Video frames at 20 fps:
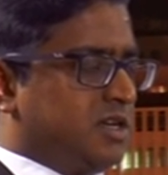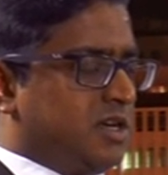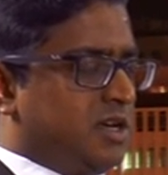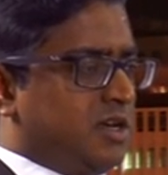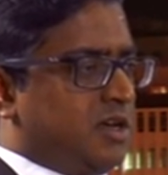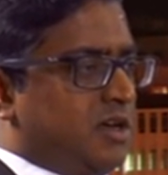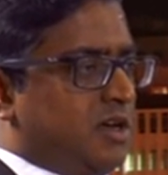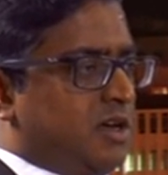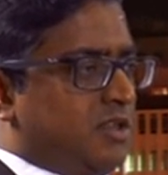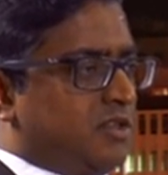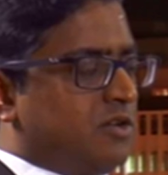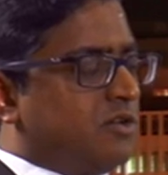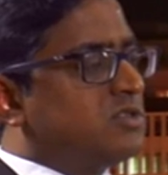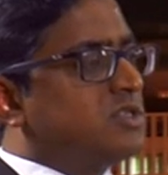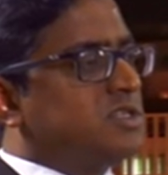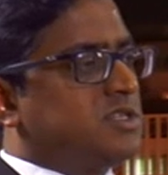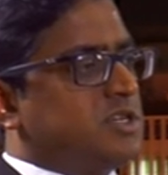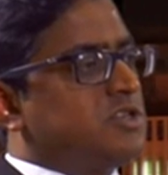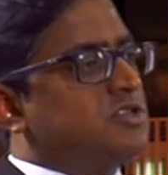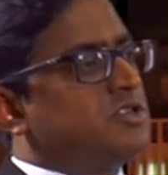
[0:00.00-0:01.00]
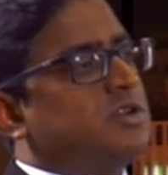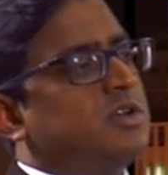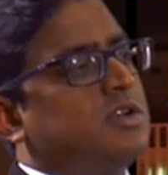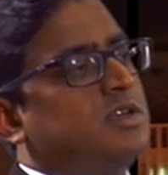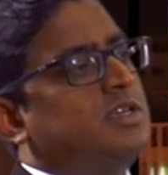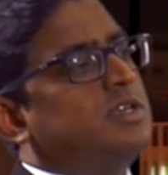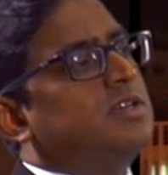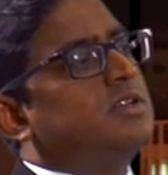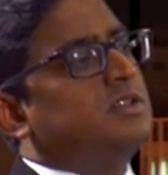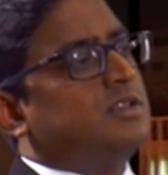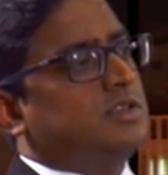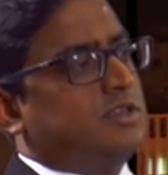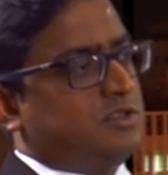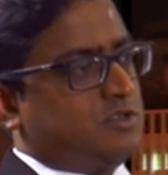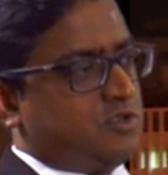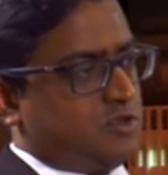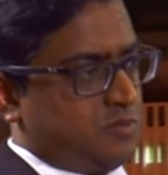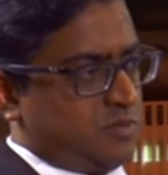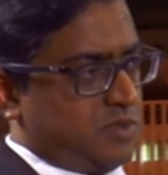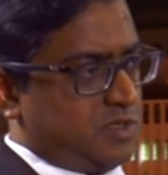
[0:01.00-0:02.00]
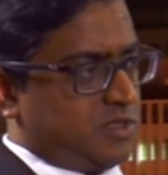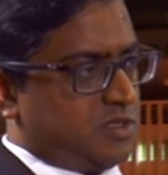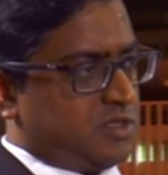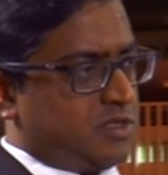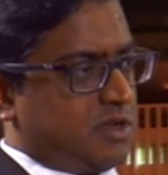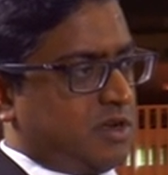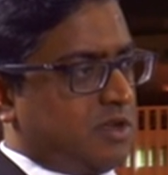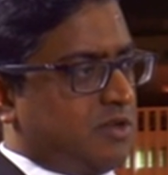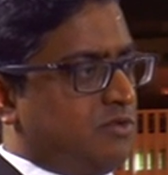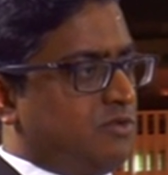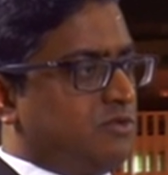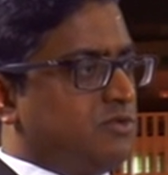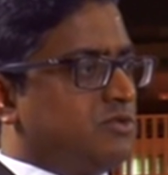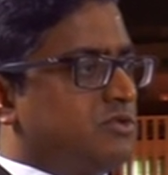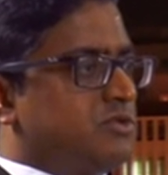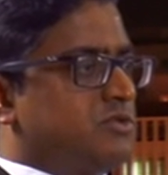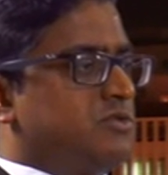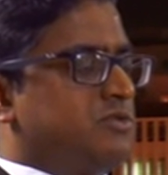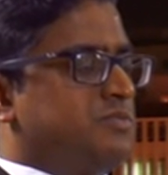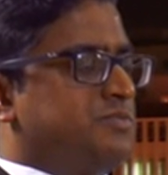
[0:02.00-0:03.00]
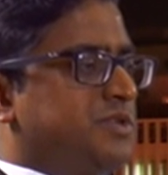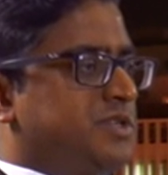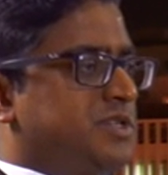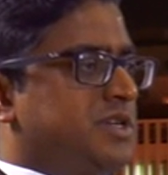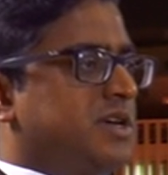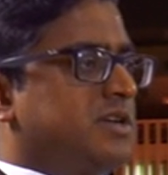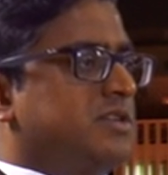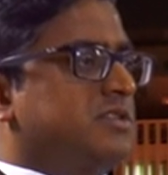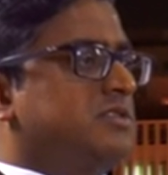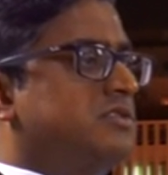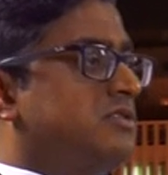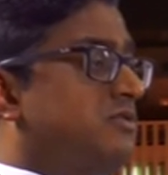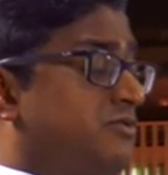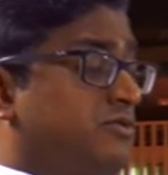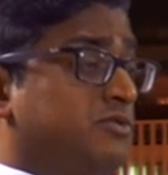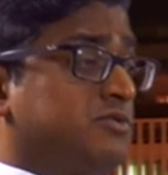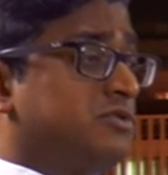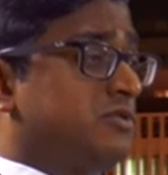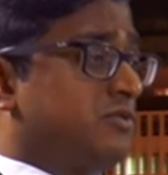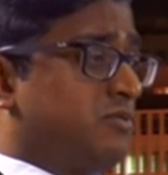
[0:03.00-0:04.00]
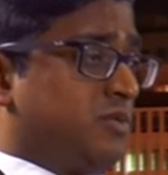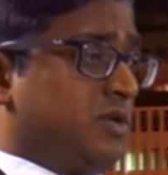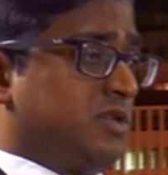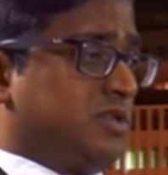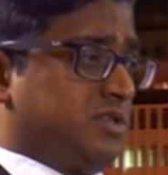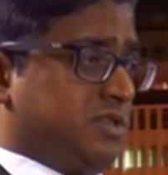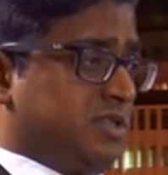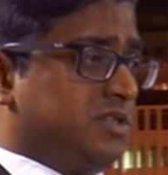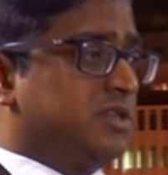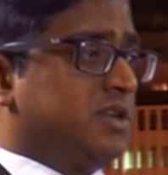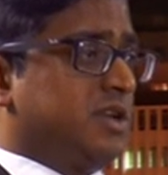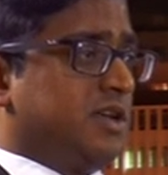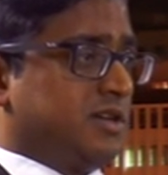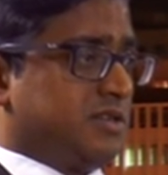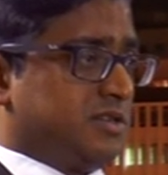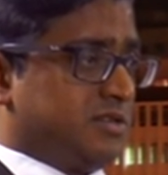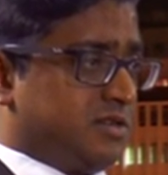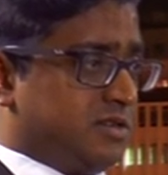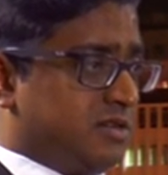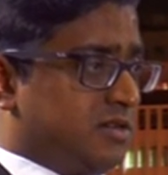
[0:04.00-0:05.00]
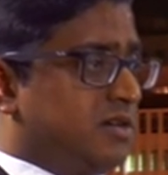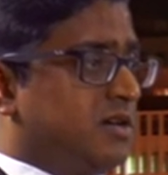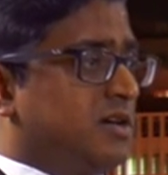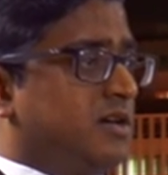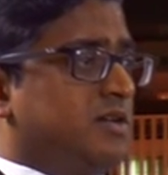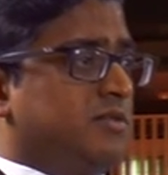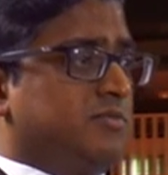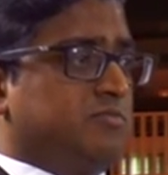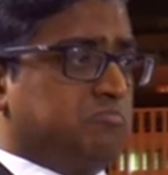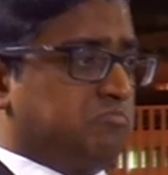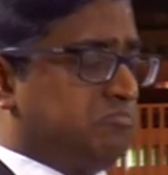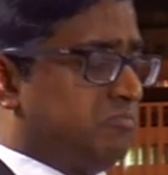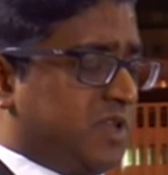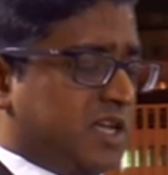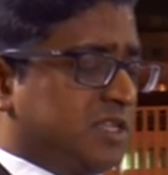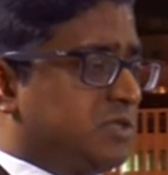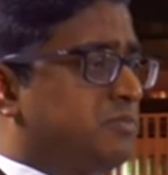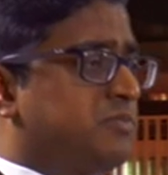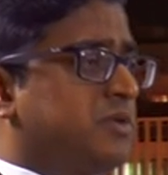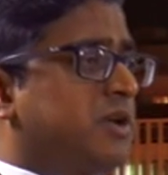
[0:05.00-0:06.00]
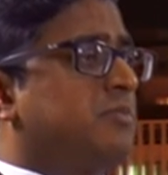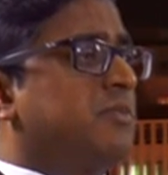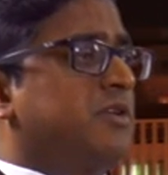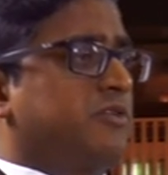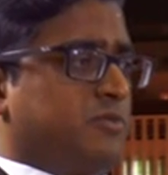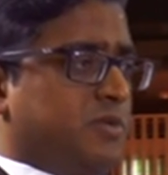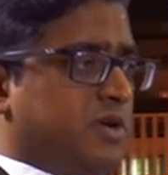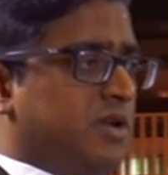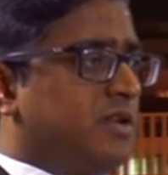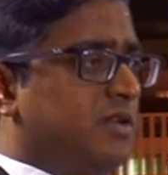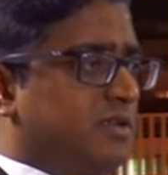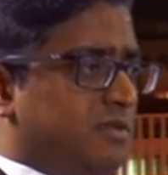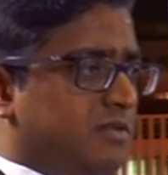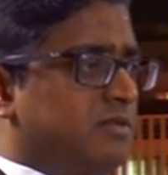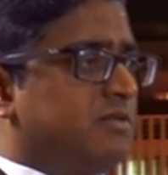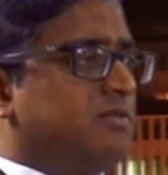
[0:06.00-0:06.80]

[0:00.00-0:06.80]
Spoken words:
And those essentially are legal instruments that are used to protect the fruits of one's intellect. And that's pretty much what it is.